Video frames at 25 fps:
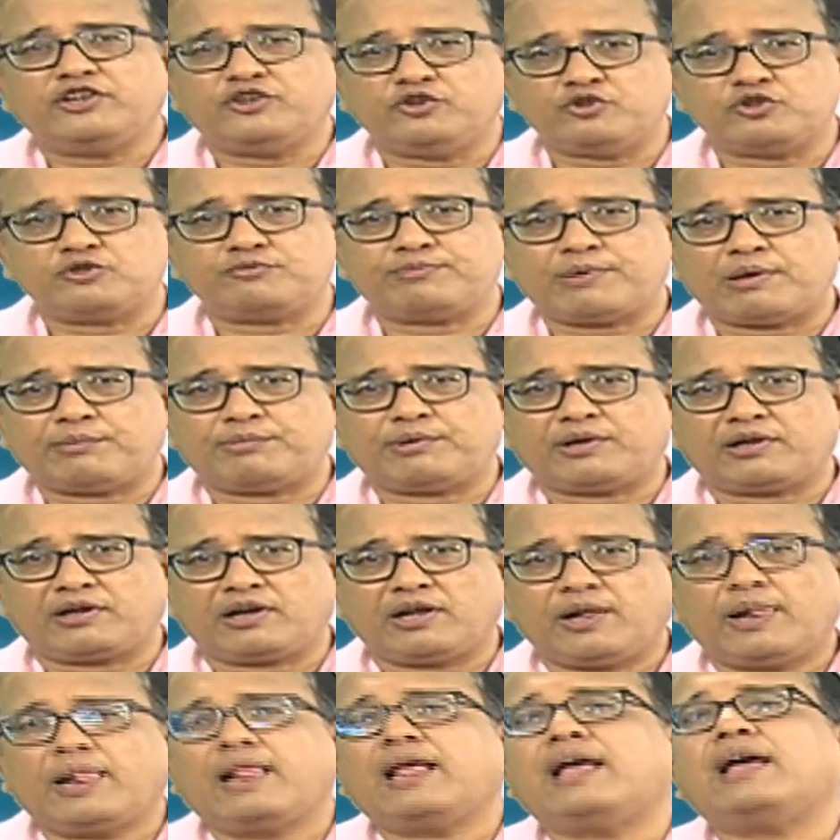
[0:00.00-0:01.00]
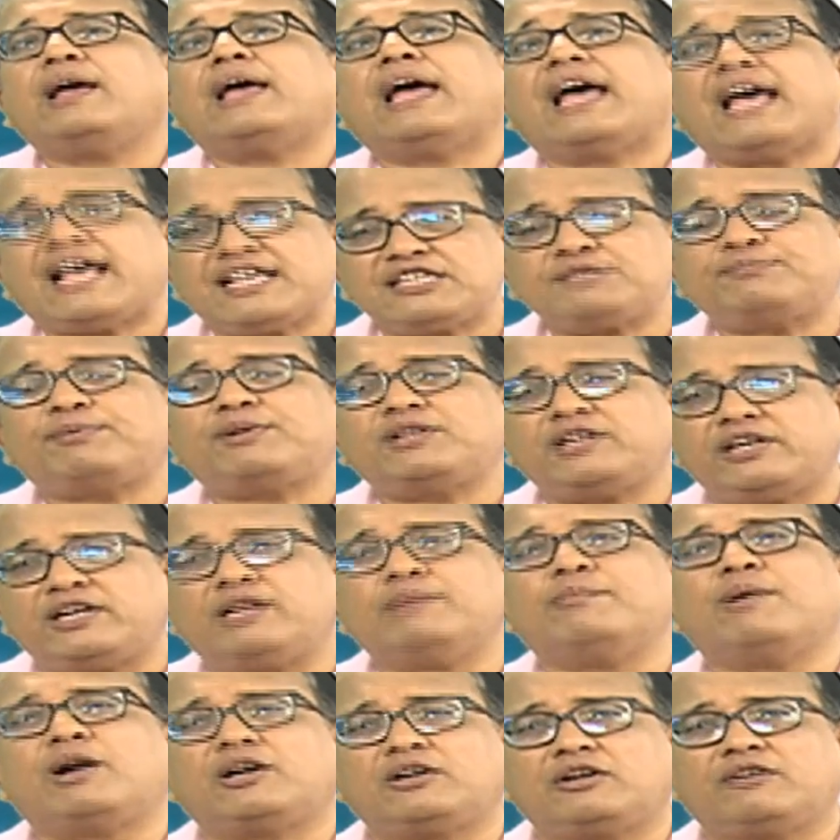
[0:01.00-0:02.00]
as per the demand of the market,
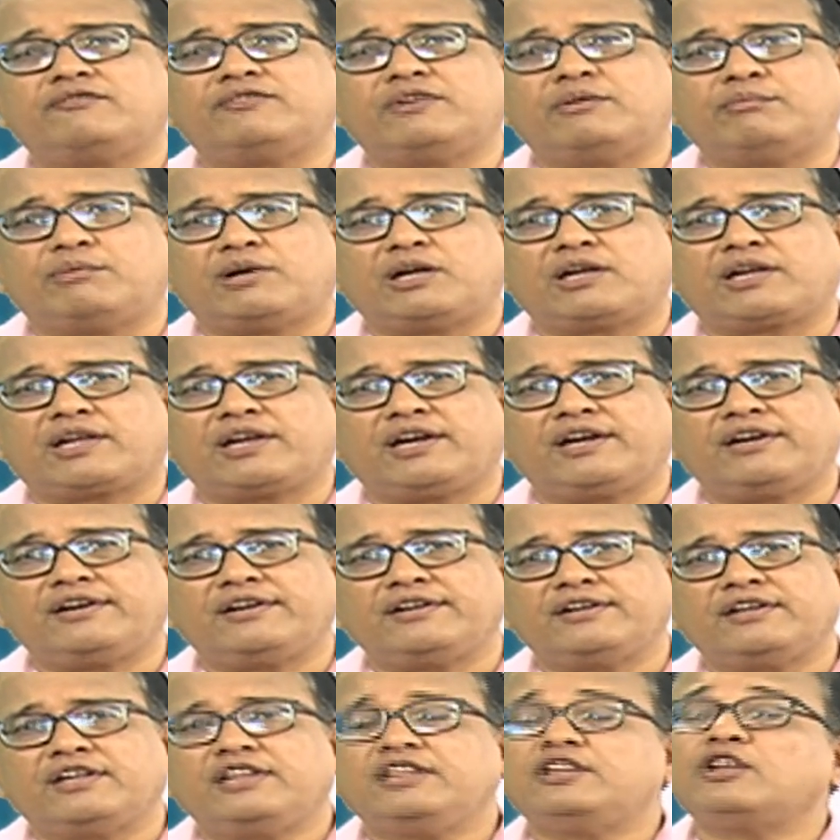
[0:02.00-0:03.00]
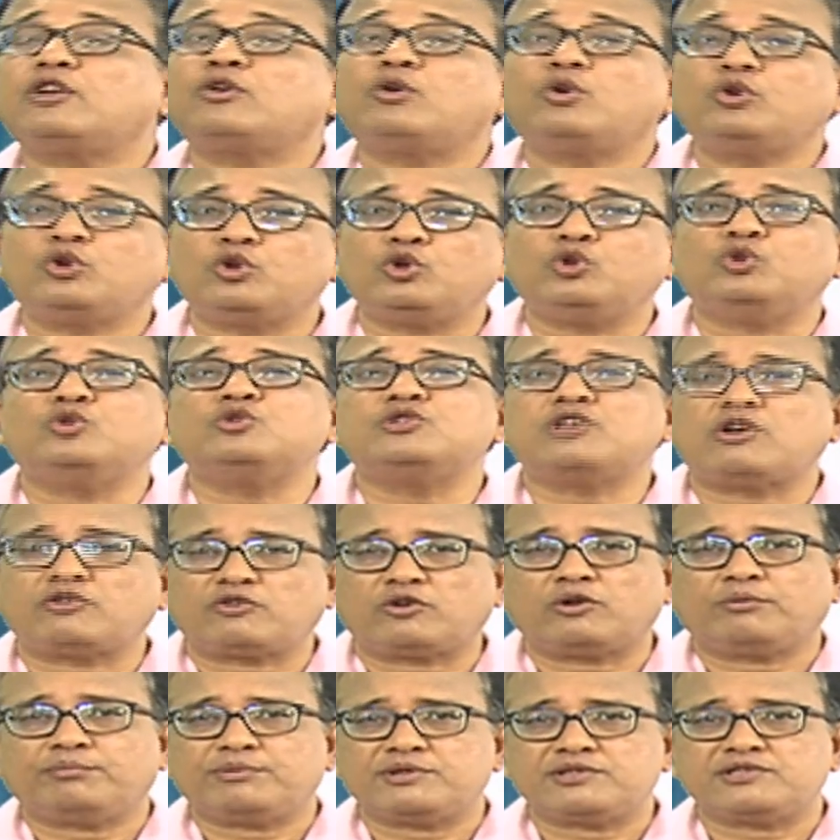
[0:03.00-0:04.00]
they are going to lose out on business, because the
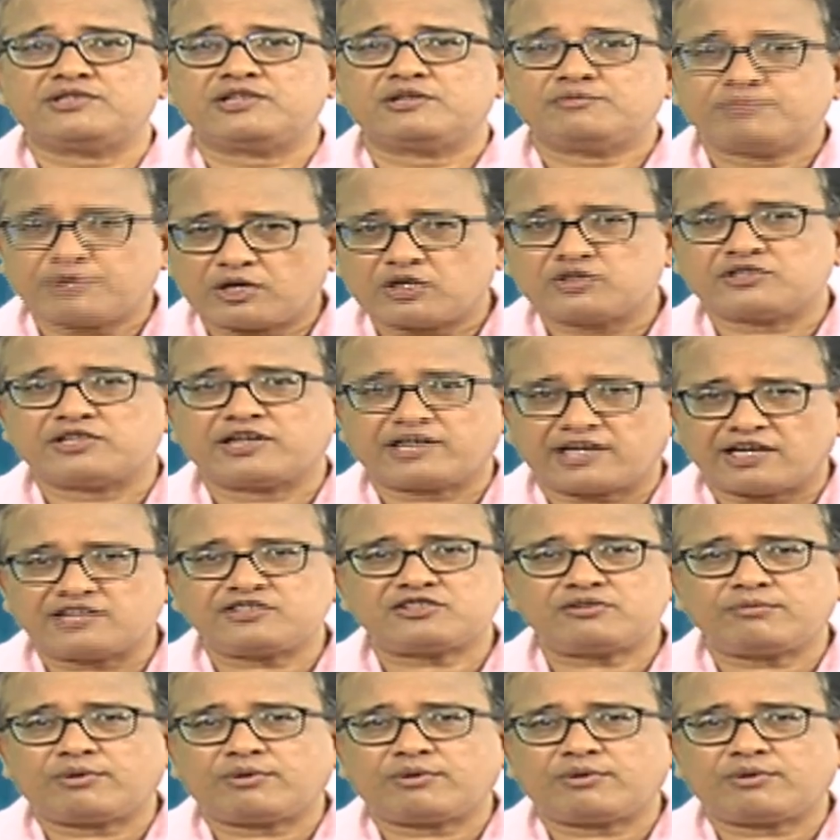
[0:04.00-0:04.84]
customer will not wait.